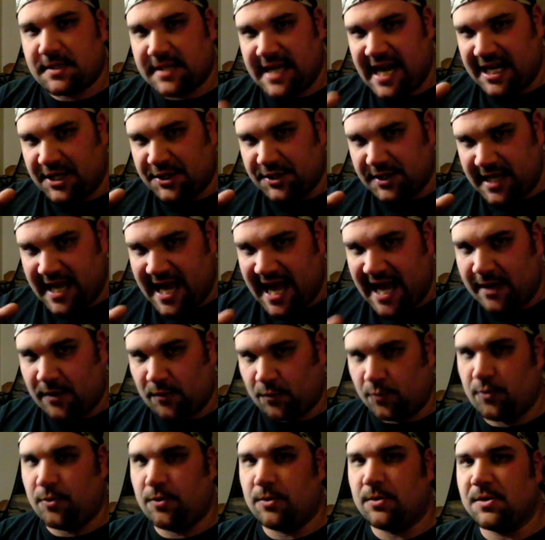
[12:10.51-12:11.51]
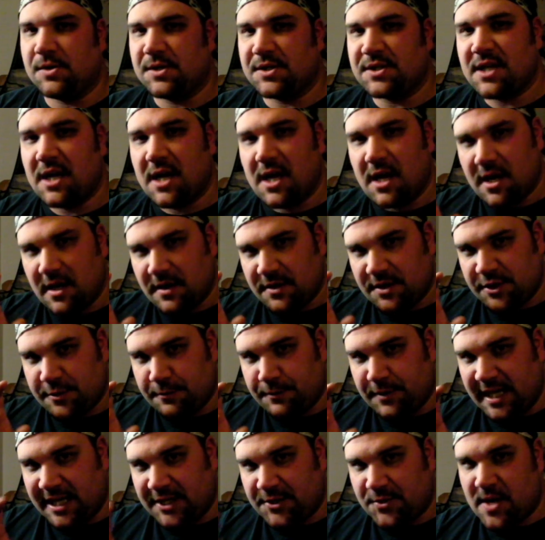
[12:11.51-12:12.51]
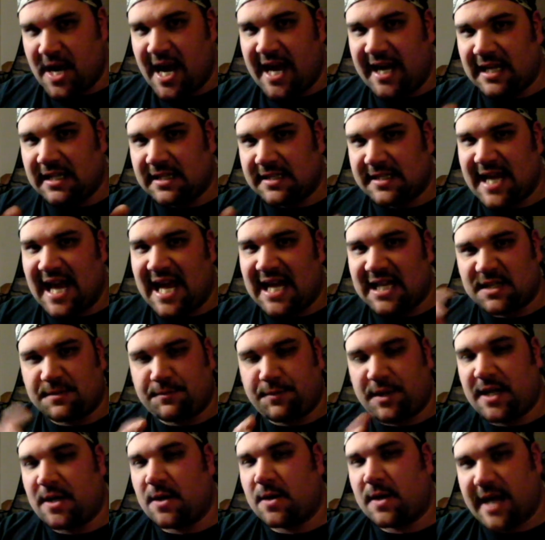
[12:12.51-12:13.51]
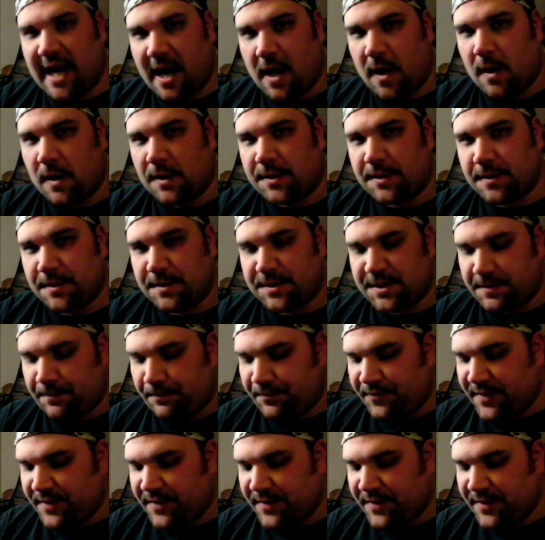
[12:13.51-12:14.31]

They actually had rules to play dragons as player characters,